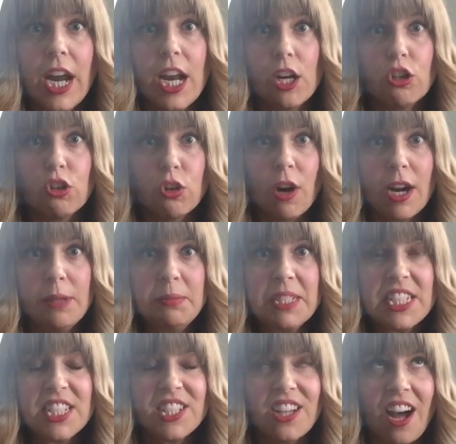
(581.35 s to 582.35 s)

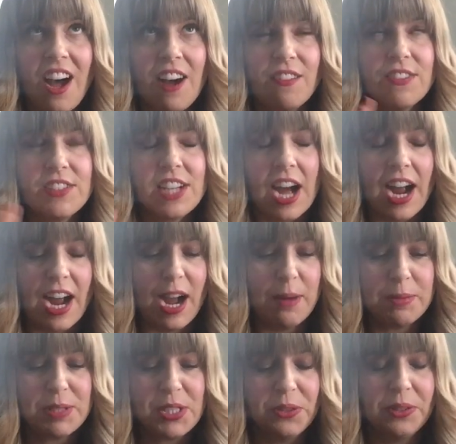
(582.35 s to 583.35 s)
Incredibly soft. I
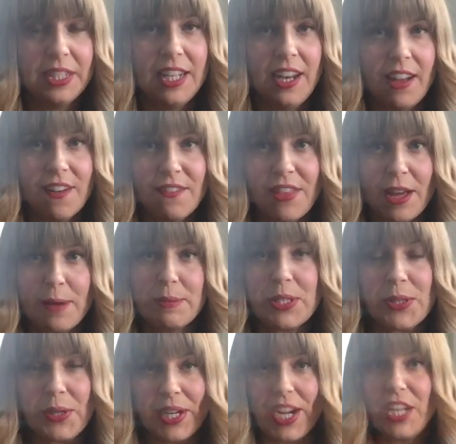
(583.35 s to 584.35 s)
absolutely love them.
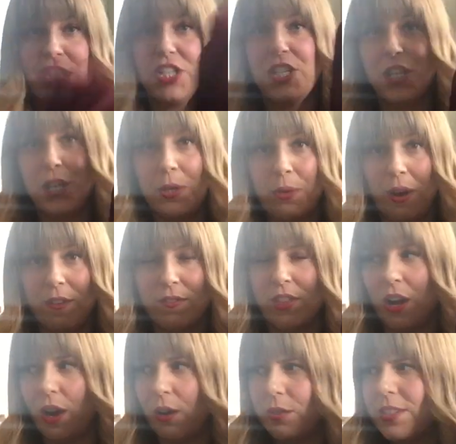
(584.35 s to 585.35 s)
So I got two of
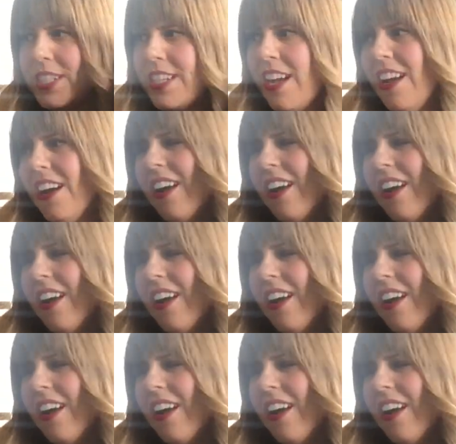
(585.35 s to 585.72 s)
those.